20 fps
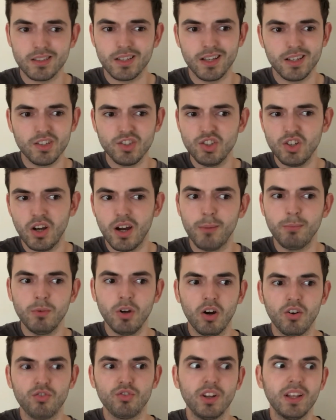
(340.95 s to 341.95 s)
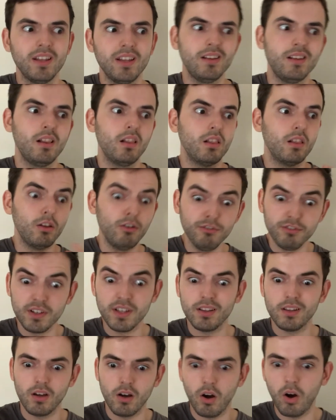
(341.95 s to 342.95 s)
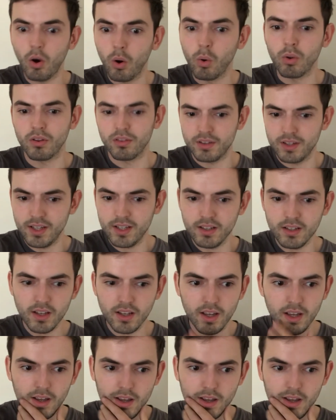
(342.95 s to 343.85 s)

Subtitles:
Like, sure, I'm not really loving the whole thing,